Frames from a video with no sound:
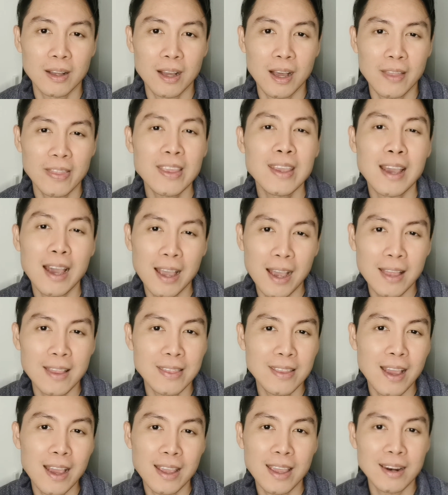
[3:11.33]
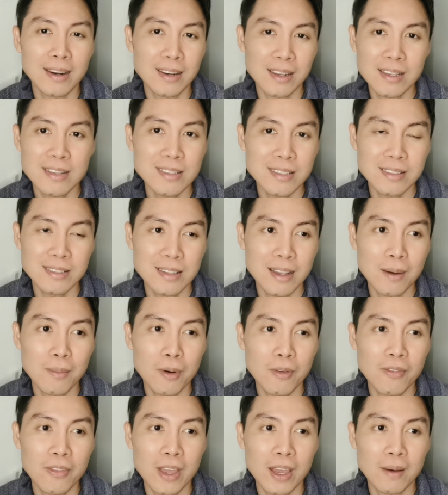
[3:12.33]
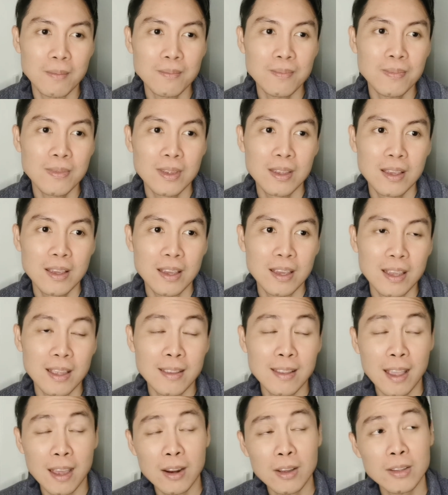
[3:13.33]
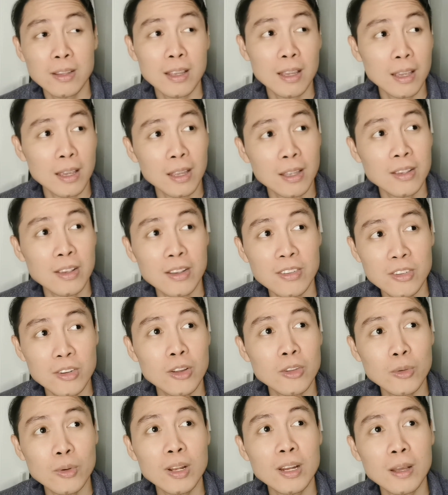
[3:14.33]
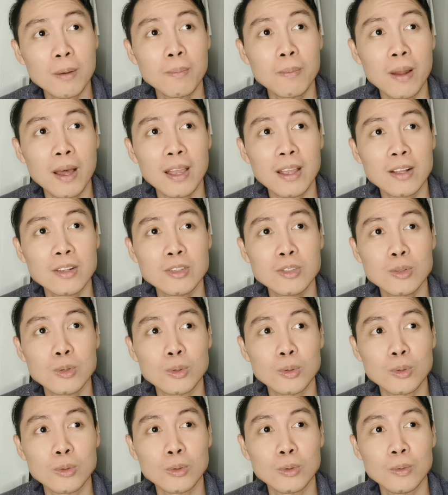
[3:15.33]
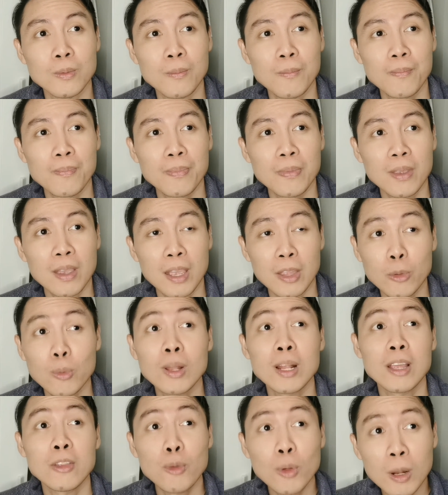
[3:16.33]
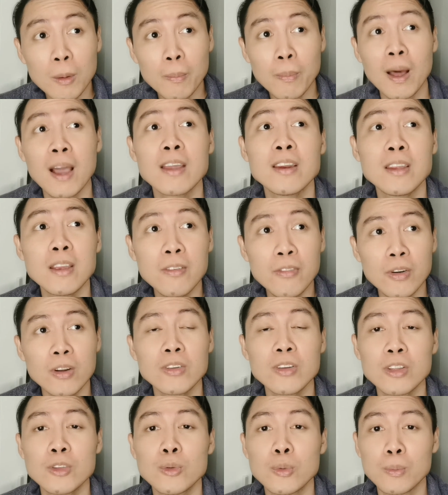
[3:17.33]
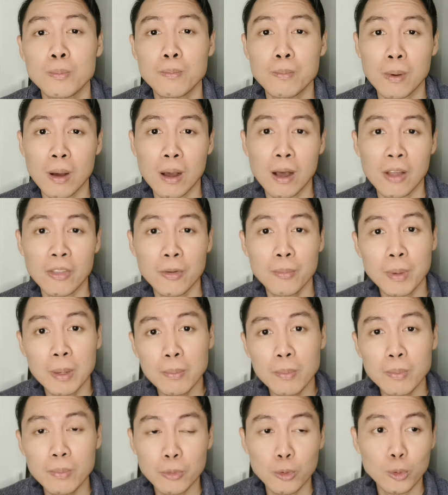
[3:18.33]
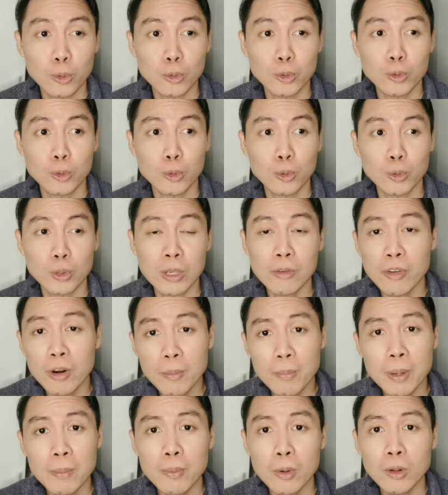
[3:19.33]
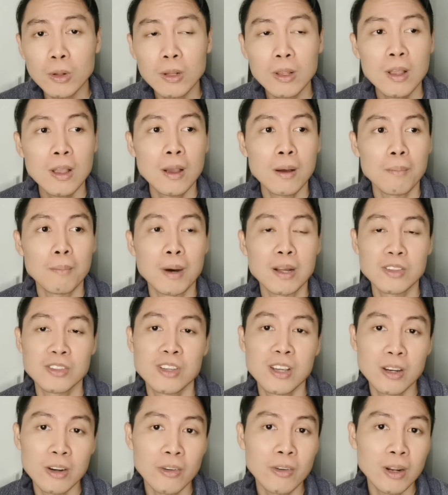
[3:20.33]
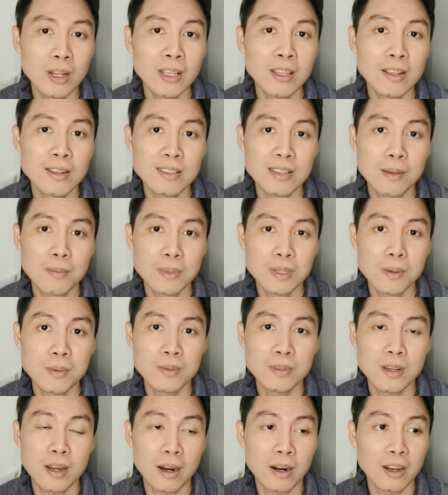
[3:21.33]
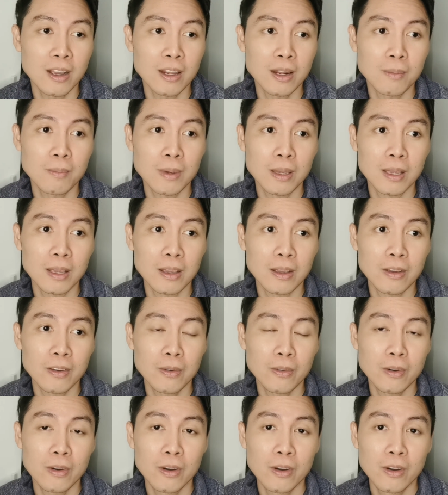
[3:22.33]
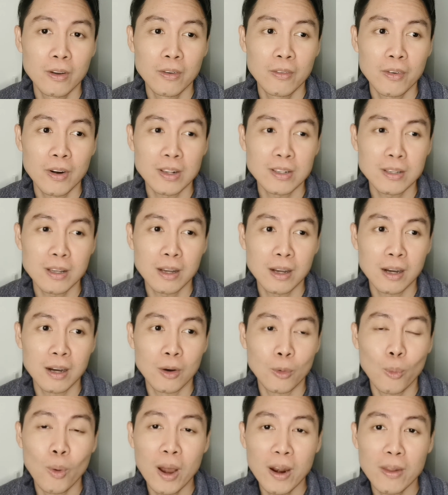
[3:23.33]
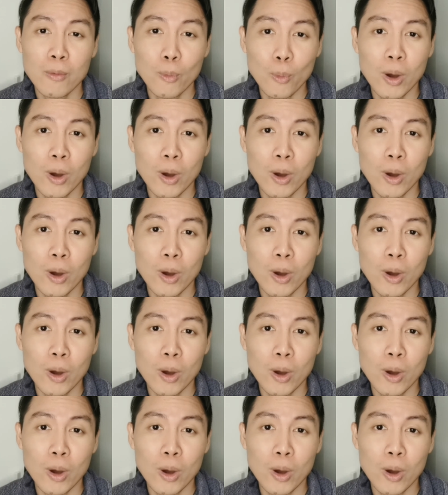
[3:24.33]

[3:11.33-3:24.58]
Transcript: I think I can list some of them. It's not really applying to, it will apply differently to other people, to different people, but generally the symptoms are gonna be one